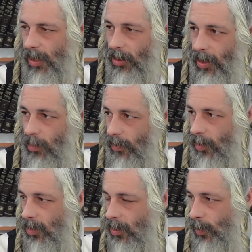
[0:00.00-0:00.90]
Elohim
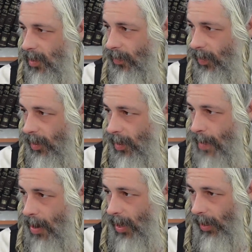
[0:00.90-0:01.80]
refers to specifically in the
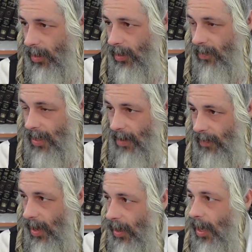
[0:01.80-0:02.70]
Marechet of
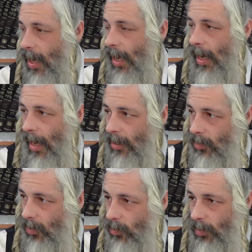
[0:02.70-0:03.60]
Teva, and
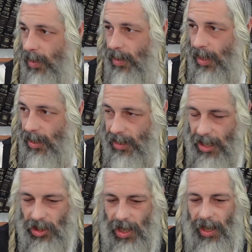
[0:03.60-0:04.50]
Adnut would be that his
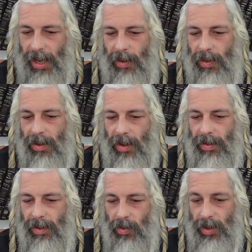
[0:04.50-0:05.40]
Hashkacha with all
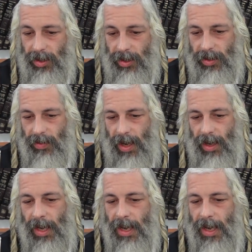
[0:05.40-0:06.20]
of the creatures, right?